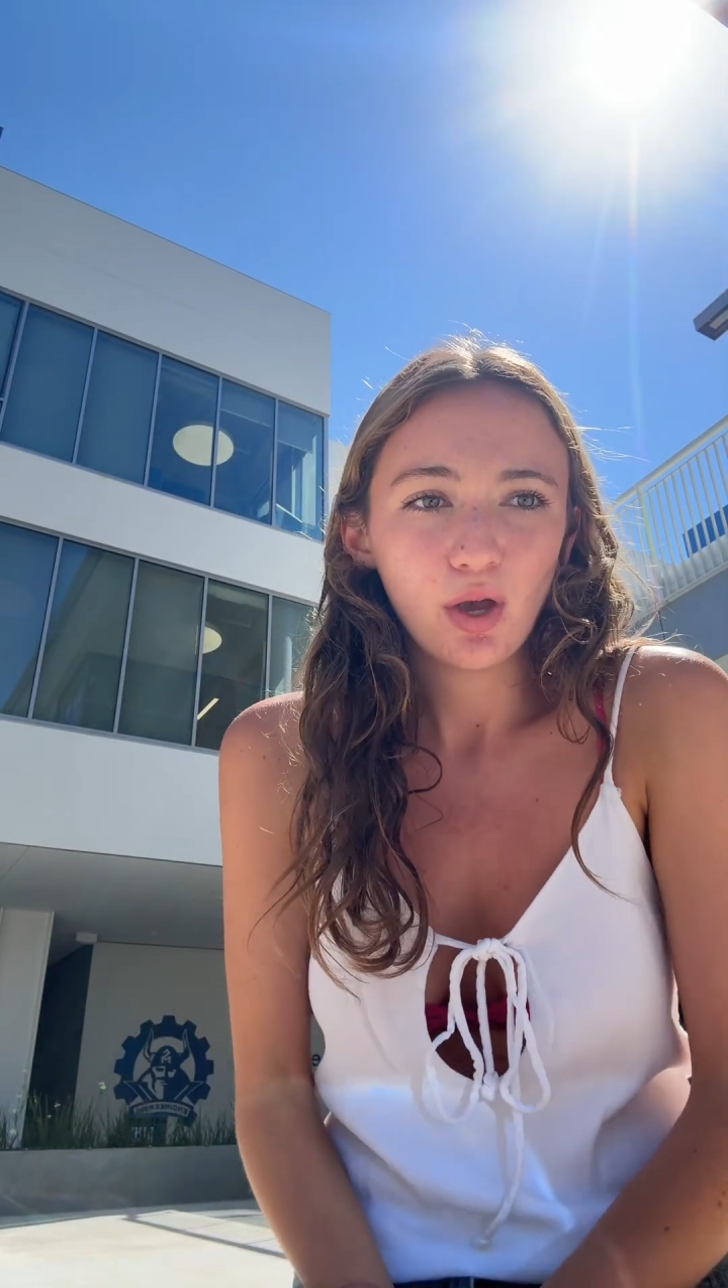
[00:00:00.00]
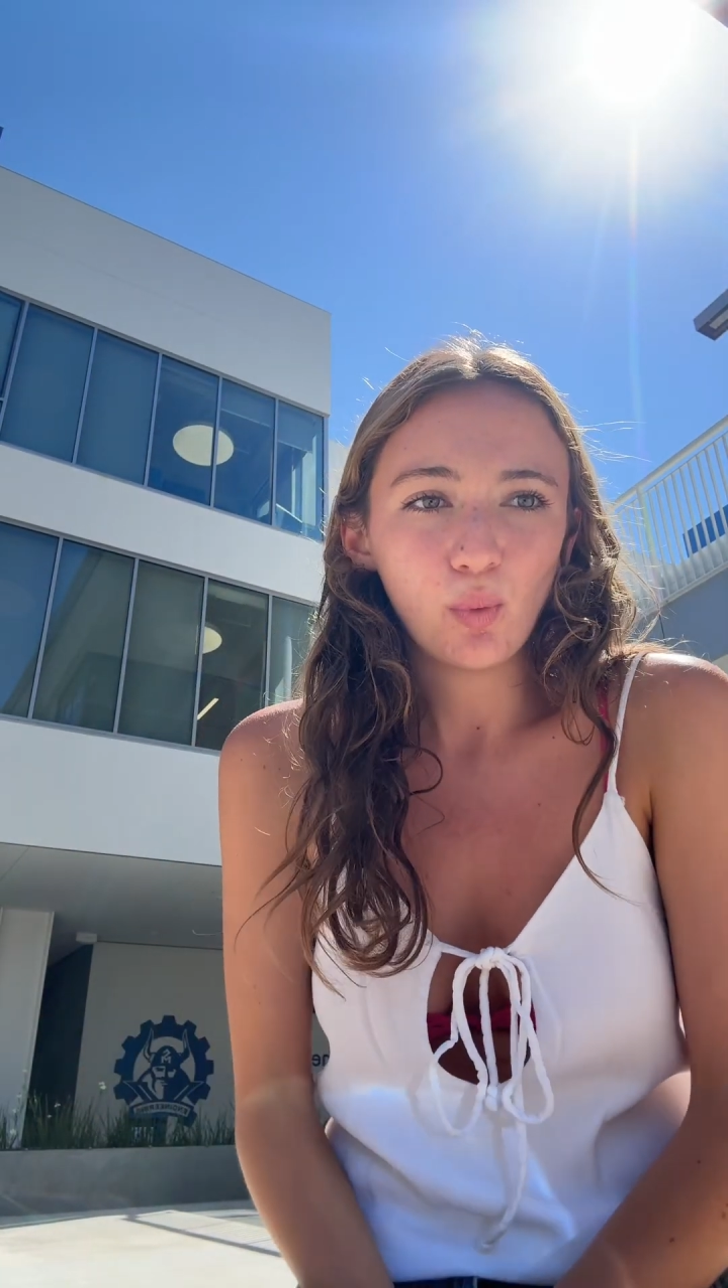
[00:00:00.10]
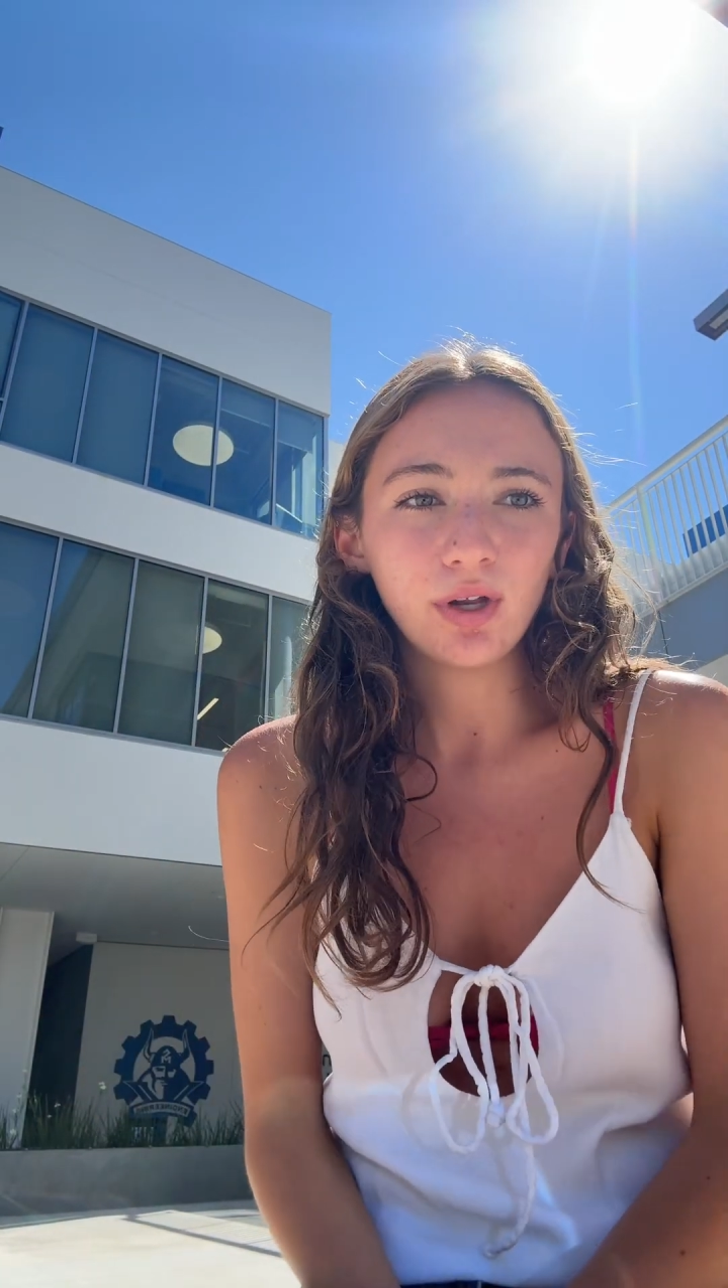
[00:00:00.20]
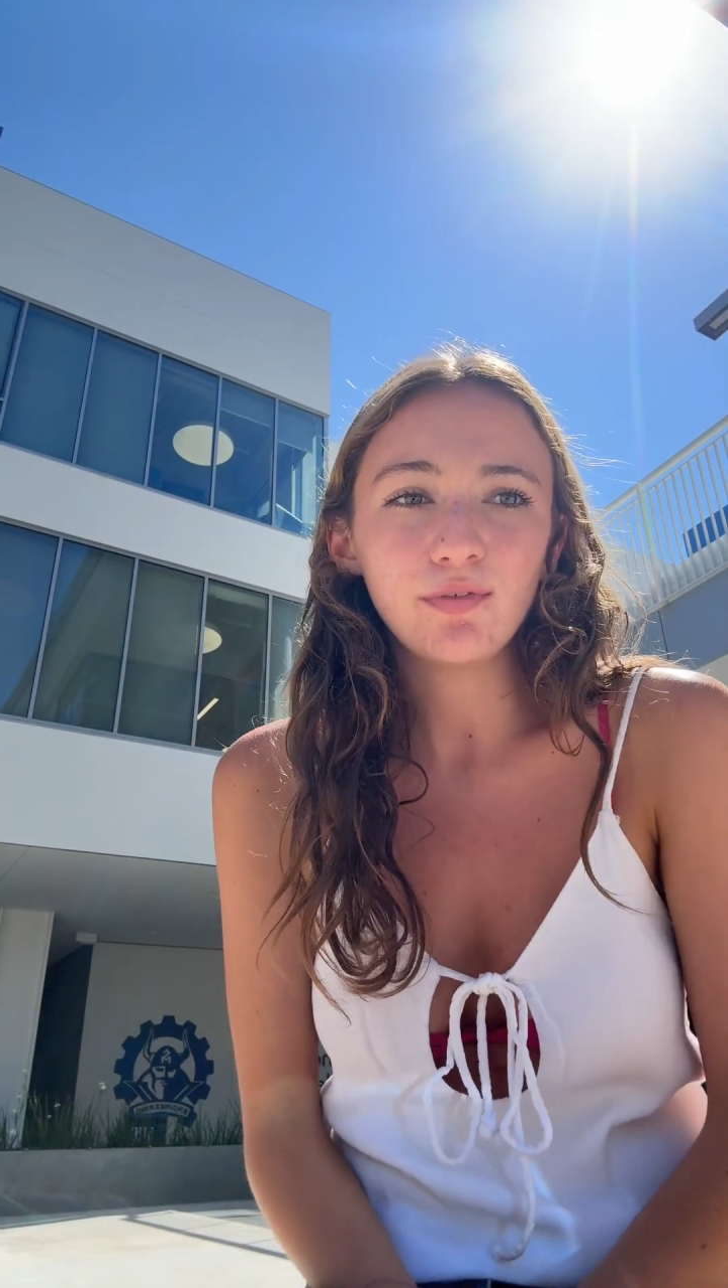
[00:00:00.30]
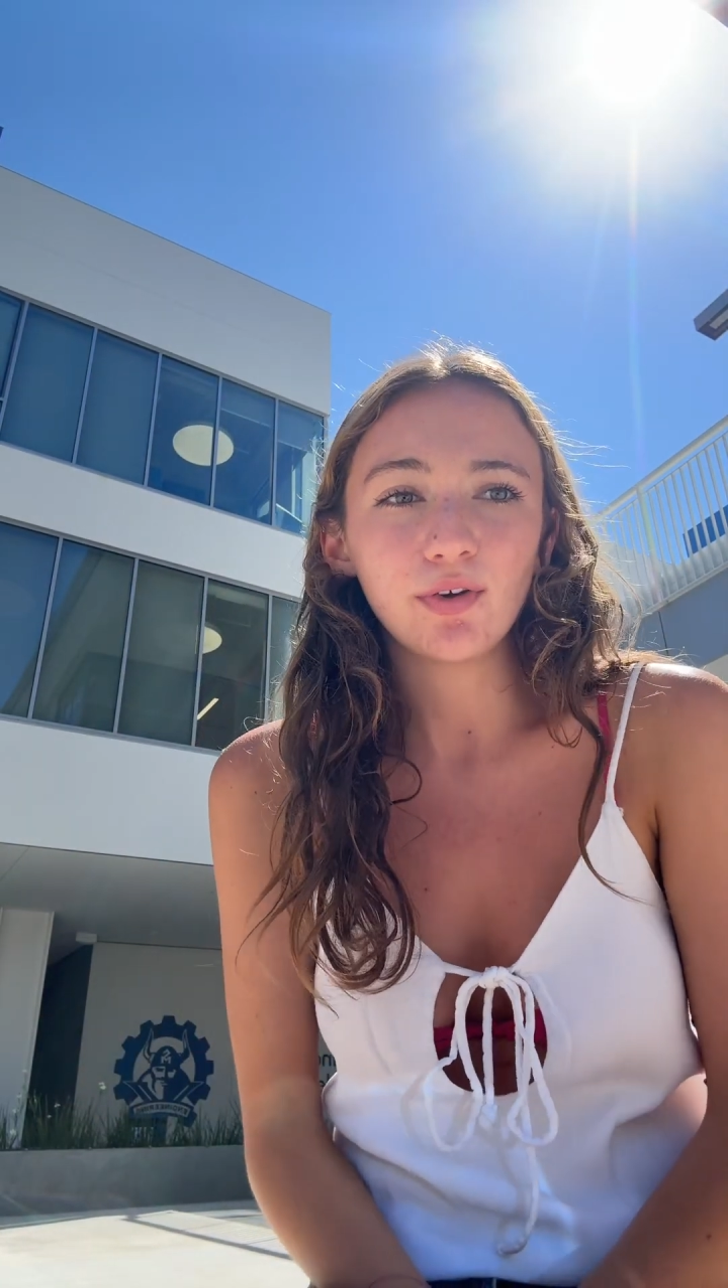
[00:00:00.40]

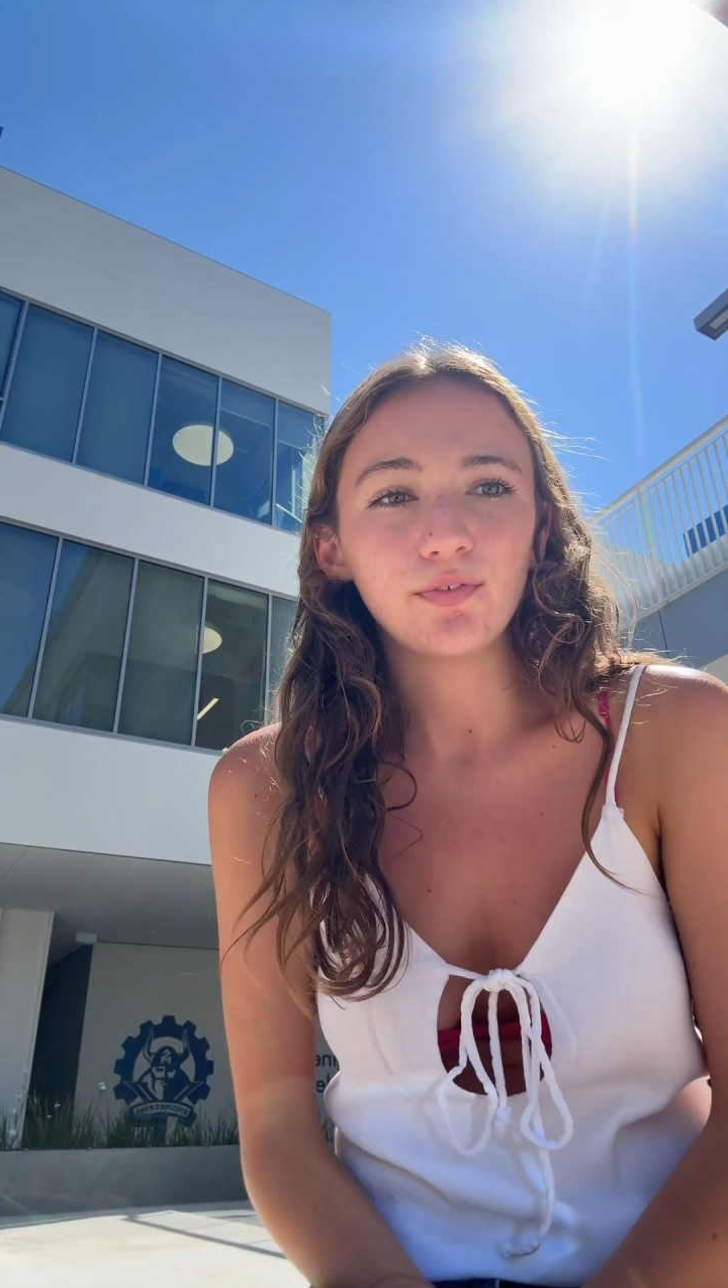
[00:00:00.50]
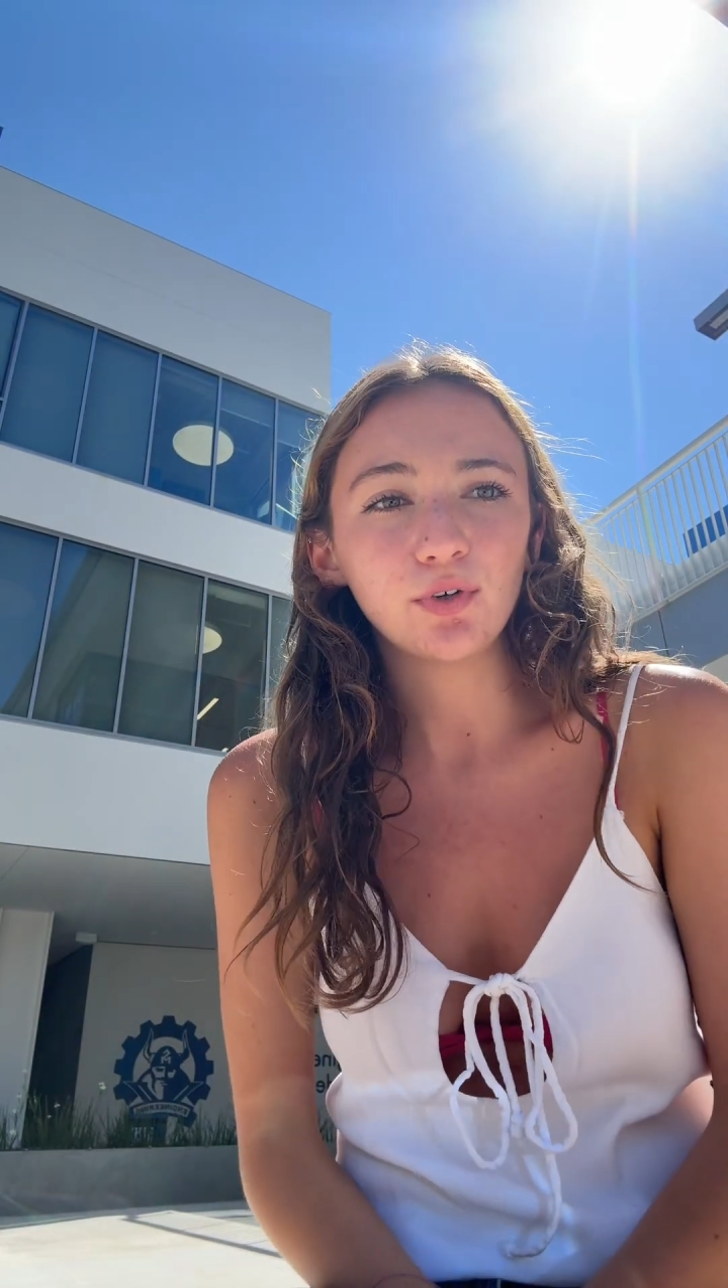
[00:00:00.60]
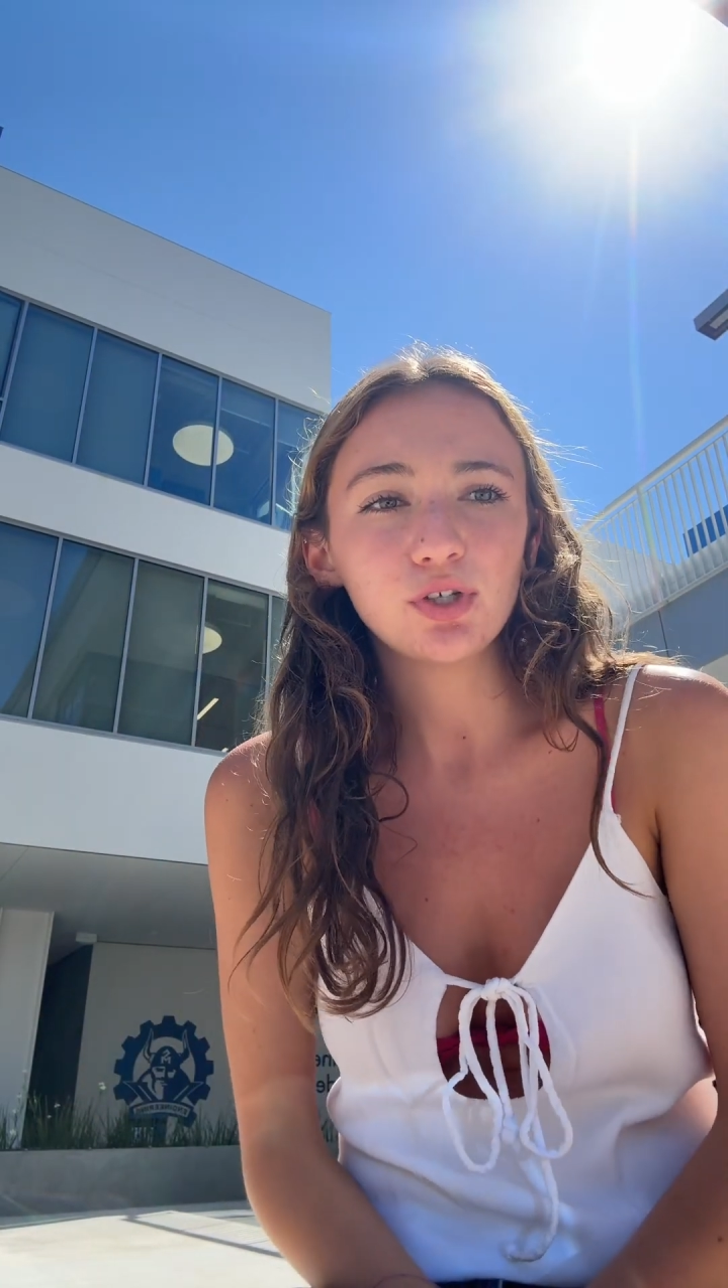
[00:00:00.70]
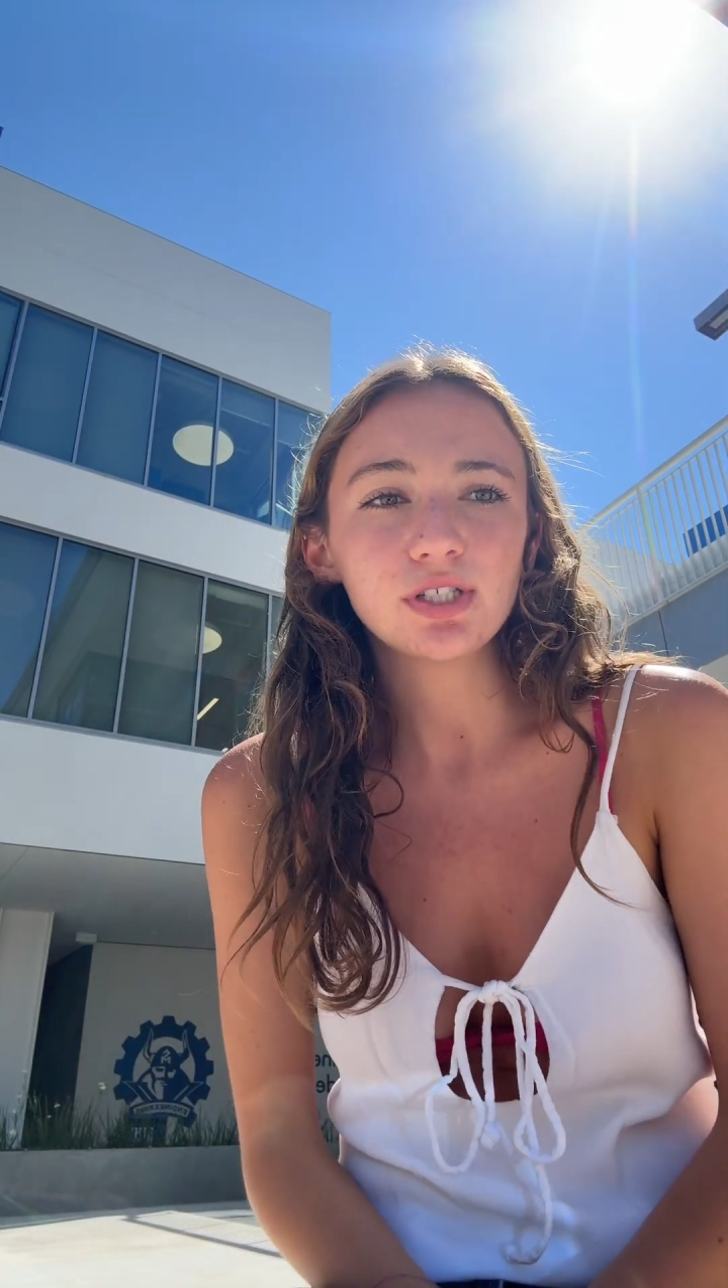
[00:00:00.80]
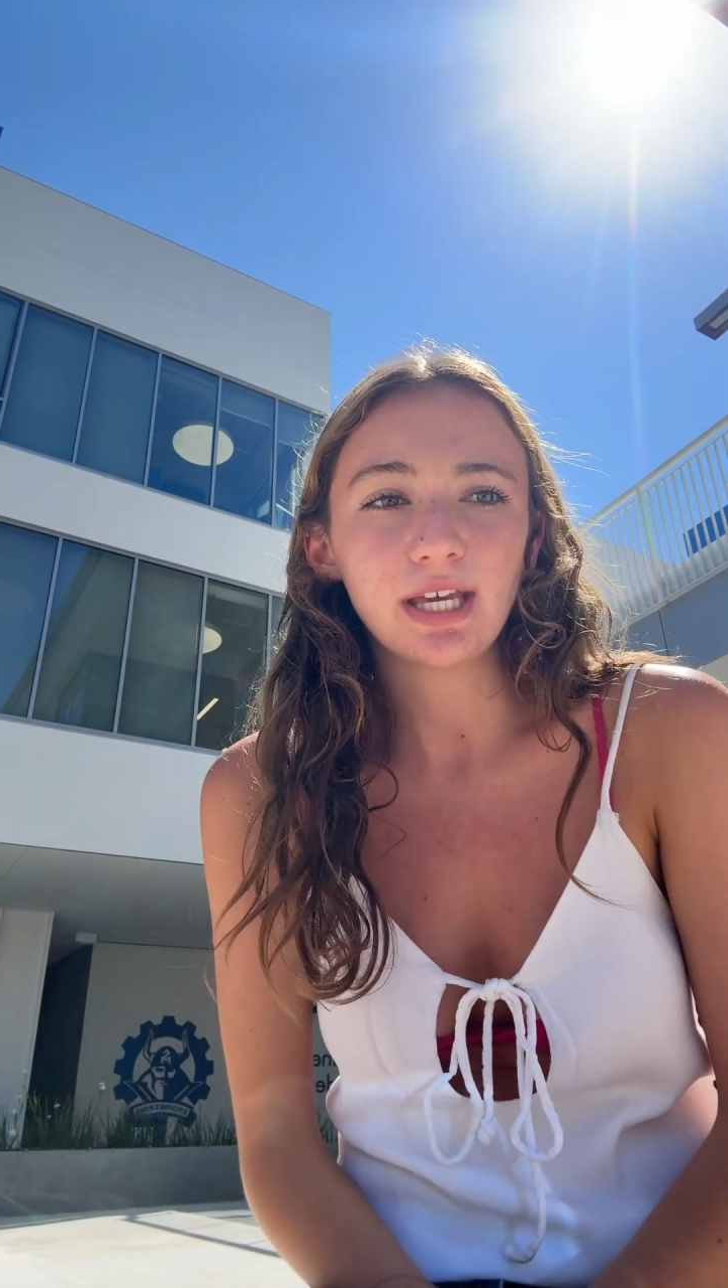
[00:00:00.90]
one of the first